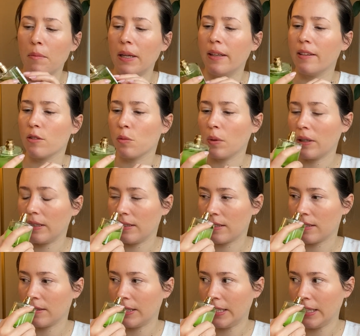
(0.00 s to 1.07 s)
But this one
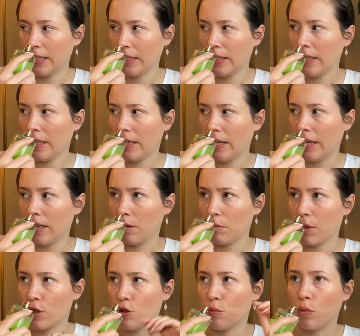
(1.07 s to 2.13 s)
is in a
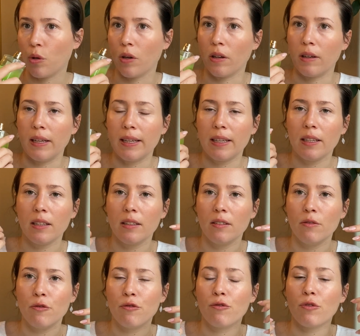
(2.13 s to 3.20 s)
much more like
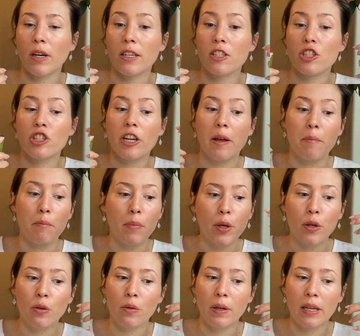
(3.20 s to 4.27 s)
fresh
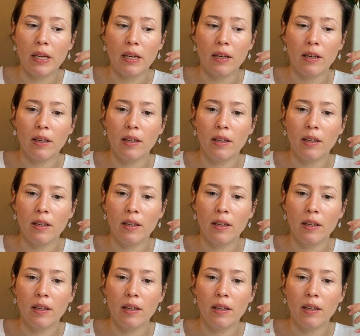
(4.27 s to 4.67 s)
shampoo-y,